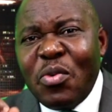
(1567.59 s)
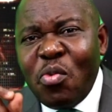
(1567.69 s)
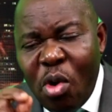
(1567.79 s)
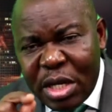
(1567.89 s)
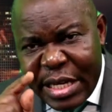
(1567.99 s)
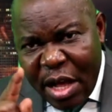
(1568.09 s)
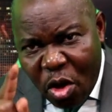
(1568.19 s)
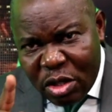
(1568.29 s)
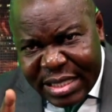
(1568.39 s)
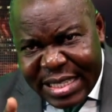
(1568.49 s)
what they
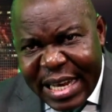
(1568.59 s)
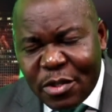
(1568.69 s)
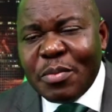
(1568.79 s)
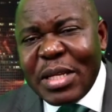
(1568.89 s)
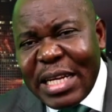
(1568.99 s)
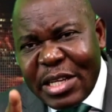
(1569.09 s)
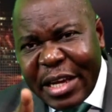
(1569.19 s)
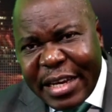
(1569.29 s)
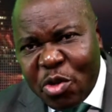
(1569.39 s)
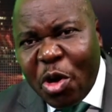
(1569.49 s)
consider to be the
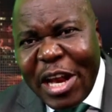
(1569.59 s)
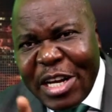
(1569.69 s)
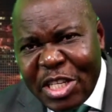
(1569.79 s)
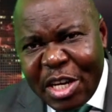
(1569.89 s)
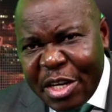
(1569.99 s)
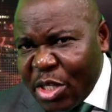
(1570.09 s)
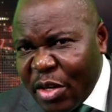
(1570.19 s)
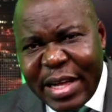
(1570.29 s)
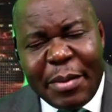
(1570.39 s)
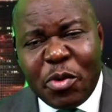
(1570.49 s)
territorial integrity of
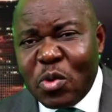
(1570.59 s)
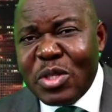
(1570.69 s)
Cameroon,